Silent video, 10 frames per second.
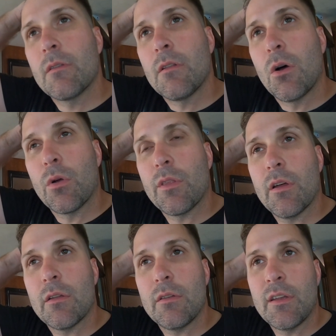lower
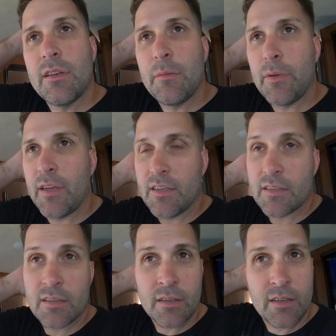the
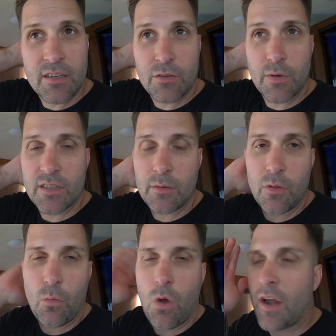dBs. It takes away some of
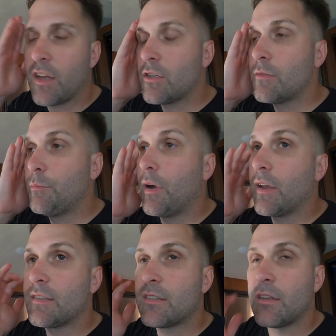the wattage, but
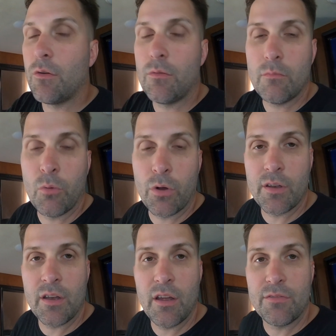it's still more
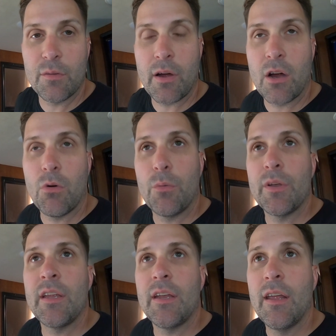than enough to power what we
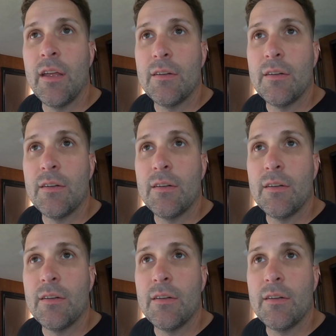need.